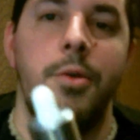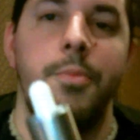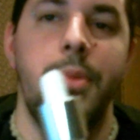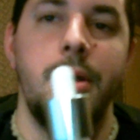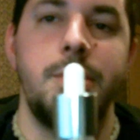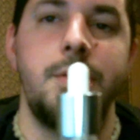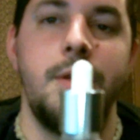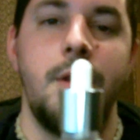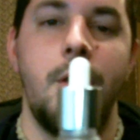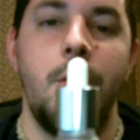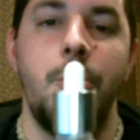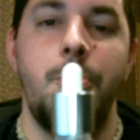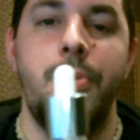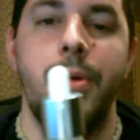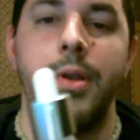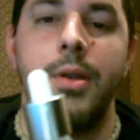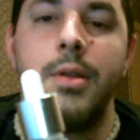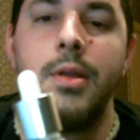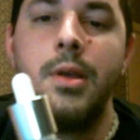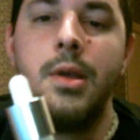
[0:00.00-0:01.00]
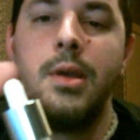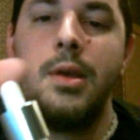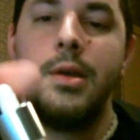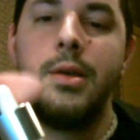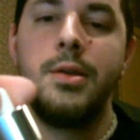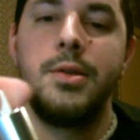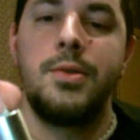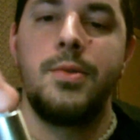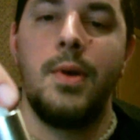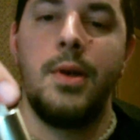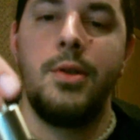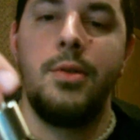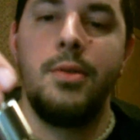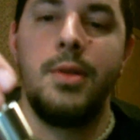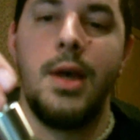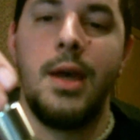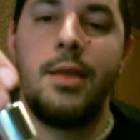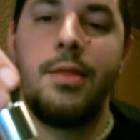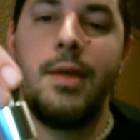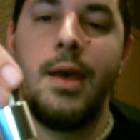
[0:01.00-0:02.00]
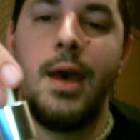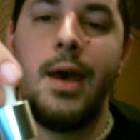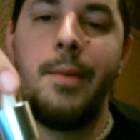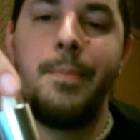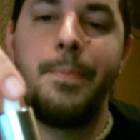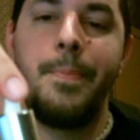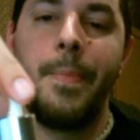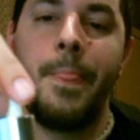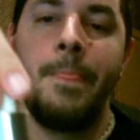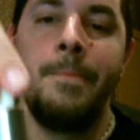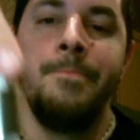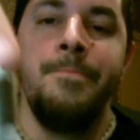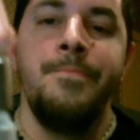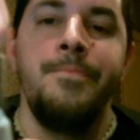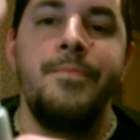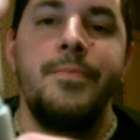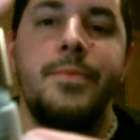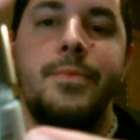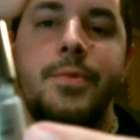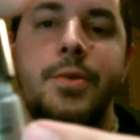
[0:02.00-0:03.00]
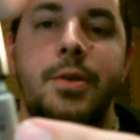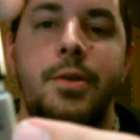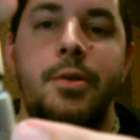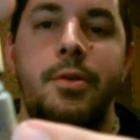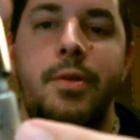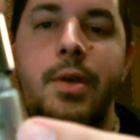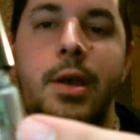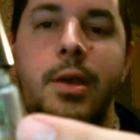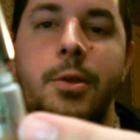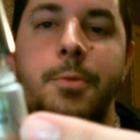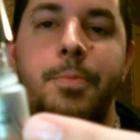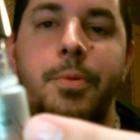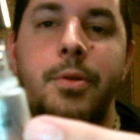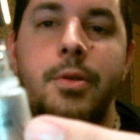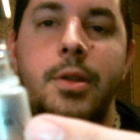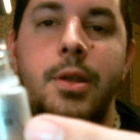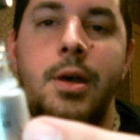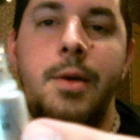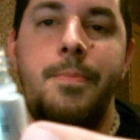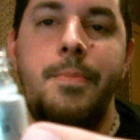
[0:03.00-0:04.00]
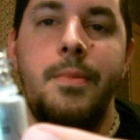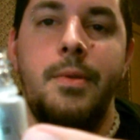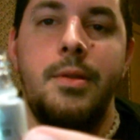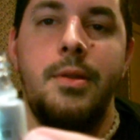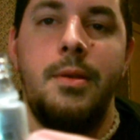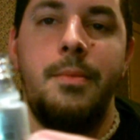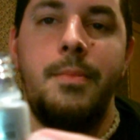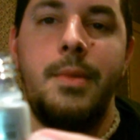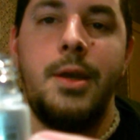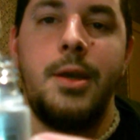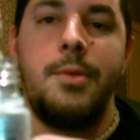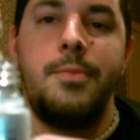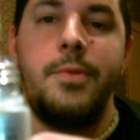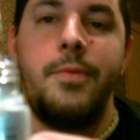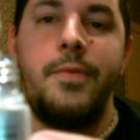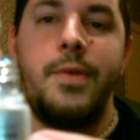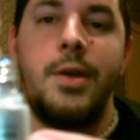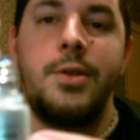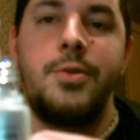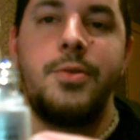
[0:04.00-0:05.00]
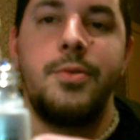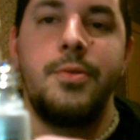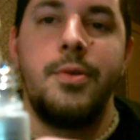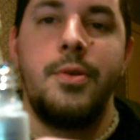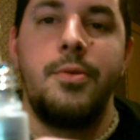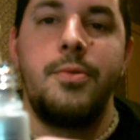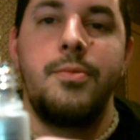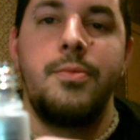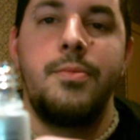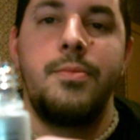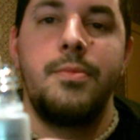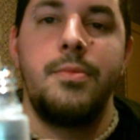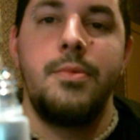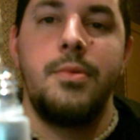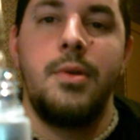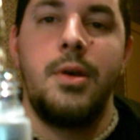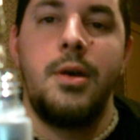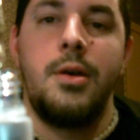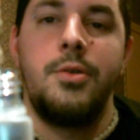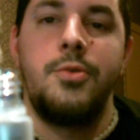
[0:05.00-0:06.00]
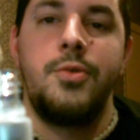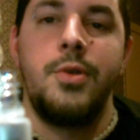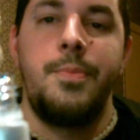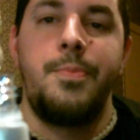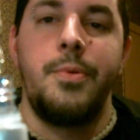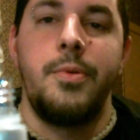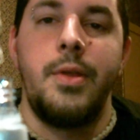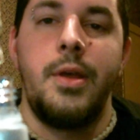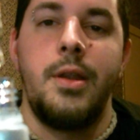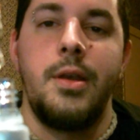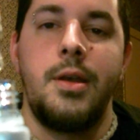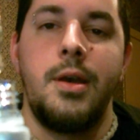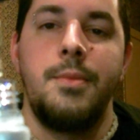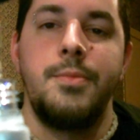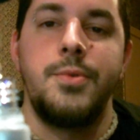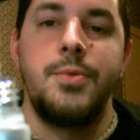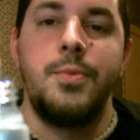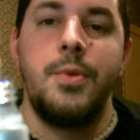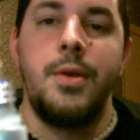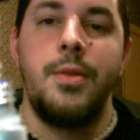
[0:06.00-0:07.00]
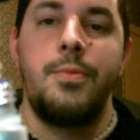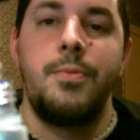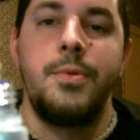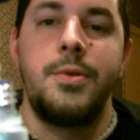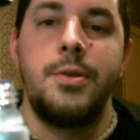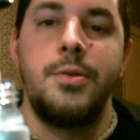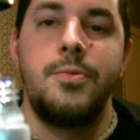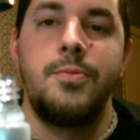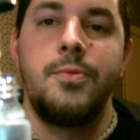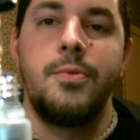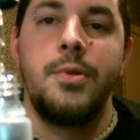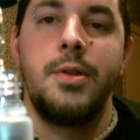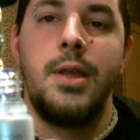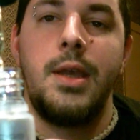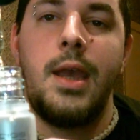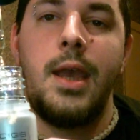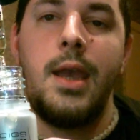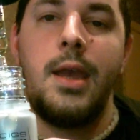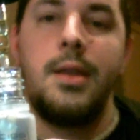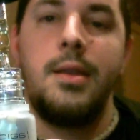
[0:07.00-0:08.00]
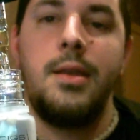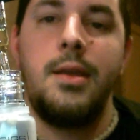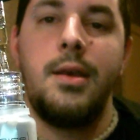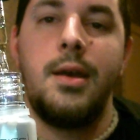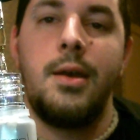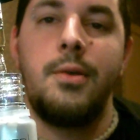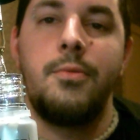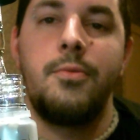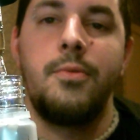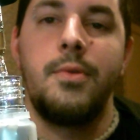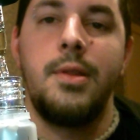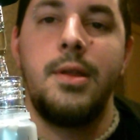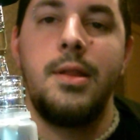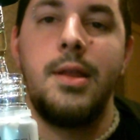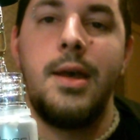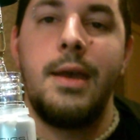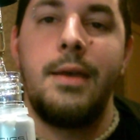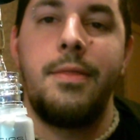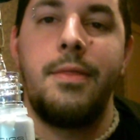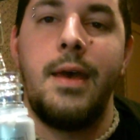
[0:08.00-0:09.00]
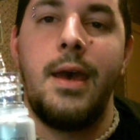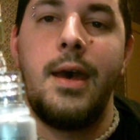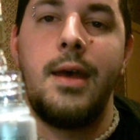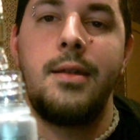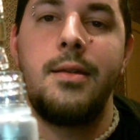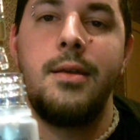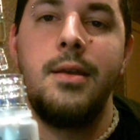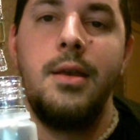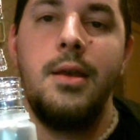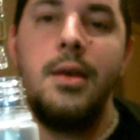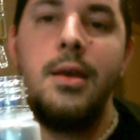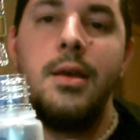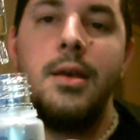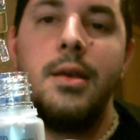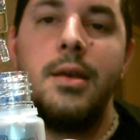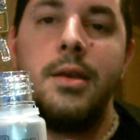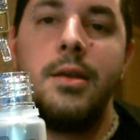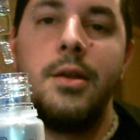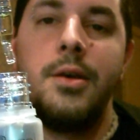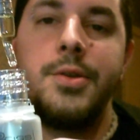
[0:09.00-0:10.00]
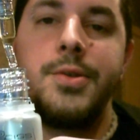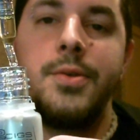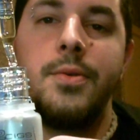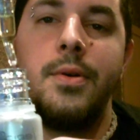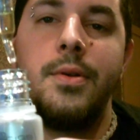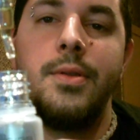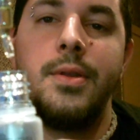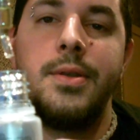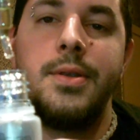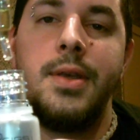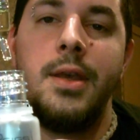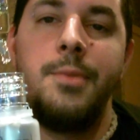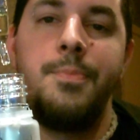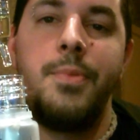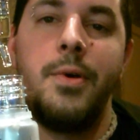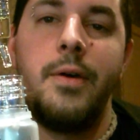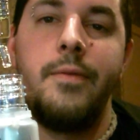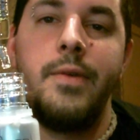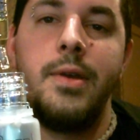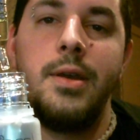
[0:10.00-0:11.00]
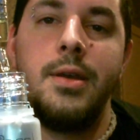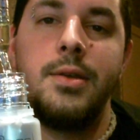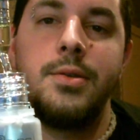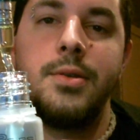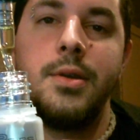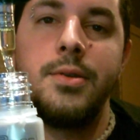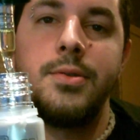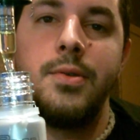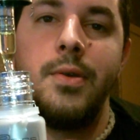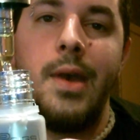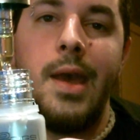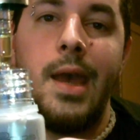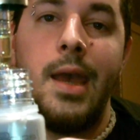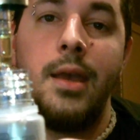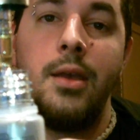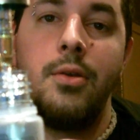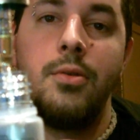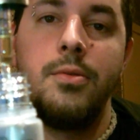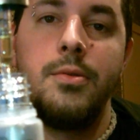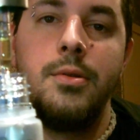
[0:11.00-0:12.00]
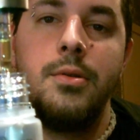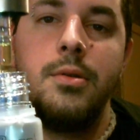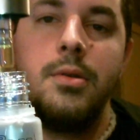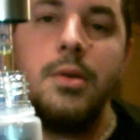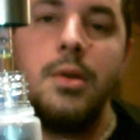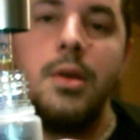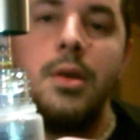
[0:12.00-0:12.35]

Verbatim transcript: you know, bust it open. So I do like that. You do that, you pull it up, and then bam, you've got your own uh, dripper that it comes with, which is really handy. I really like that. And also on the tip of it, it's also angled,